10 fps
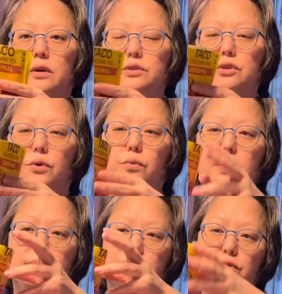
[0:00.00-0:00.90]
So
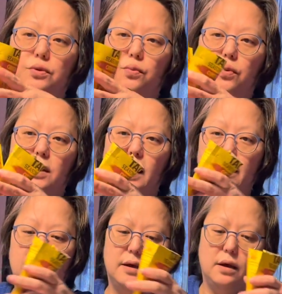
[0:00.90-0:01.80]
what I
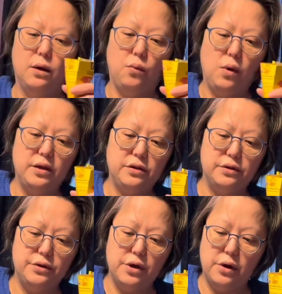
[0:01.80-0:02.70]
want you
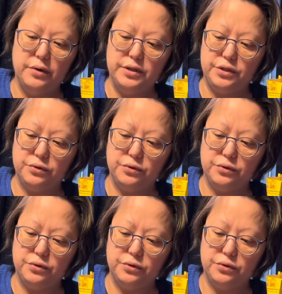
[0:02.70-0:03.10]
to know is